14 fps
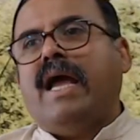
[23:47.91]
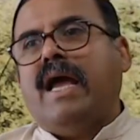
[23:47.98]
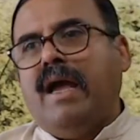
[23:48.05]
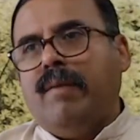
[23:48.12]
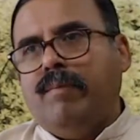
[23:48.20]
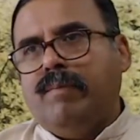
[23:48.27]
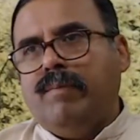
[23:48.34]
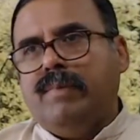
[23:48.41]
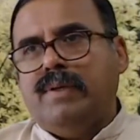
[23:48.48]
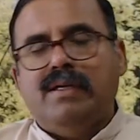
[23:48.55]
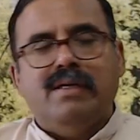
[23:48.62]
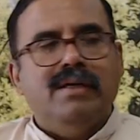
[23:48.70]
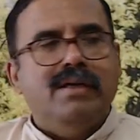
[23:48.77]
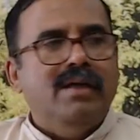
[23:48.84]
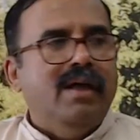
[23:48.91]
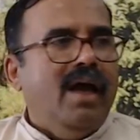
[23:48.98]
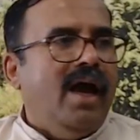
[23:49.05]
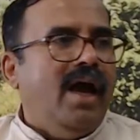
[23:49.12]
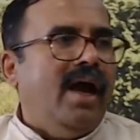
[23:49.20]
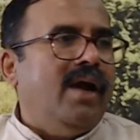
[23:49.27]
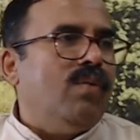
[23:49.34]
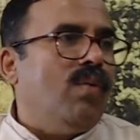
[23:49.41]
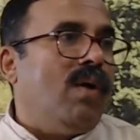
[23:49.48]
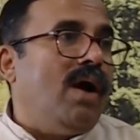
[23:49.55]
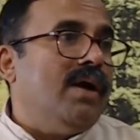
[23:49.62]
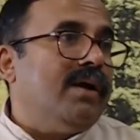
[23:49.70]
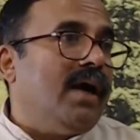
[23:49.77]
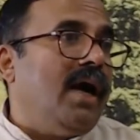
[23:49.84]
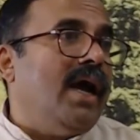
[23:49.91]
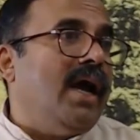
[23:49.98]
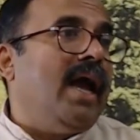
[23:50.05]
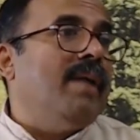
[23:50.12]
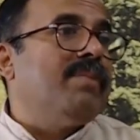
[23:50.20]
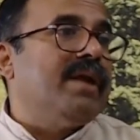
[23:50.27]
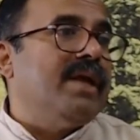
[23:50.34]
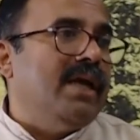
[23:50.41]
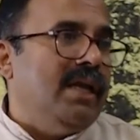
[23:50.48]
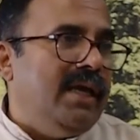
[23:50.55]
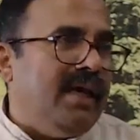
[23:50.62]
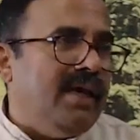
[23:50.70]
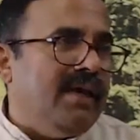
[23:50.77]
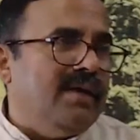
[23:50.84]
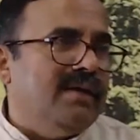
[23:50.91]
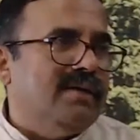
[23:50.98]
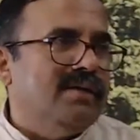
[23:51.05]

am. And what I am really.